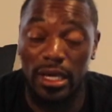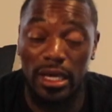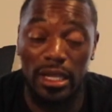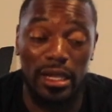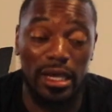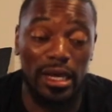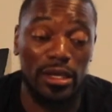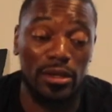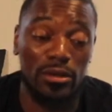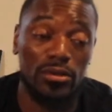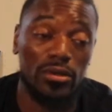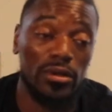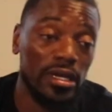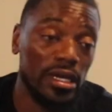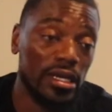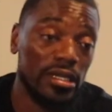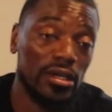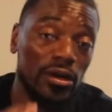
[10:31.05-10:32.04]
Like, you do
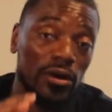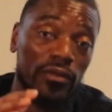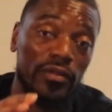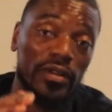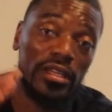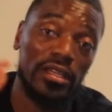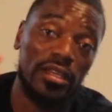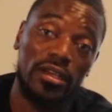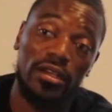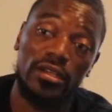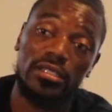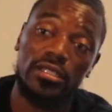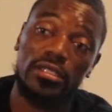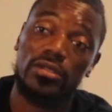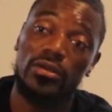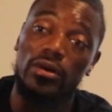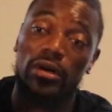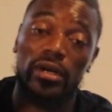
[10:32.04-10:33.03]
that over the
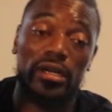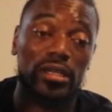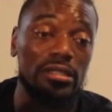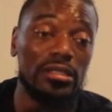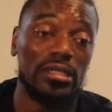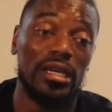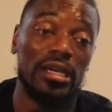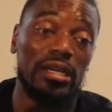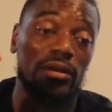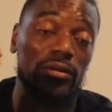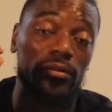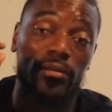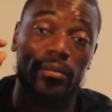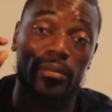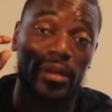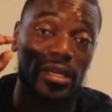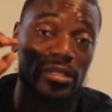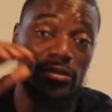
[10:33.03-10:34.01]
years, it
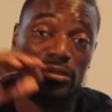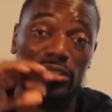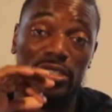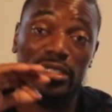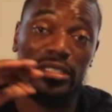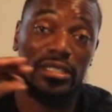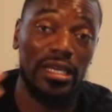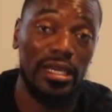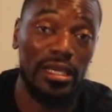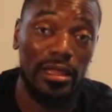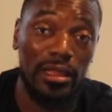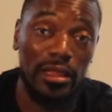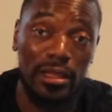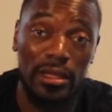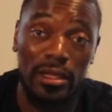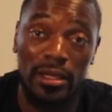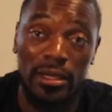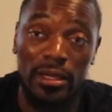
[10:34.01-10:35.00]
could mess with your teeth.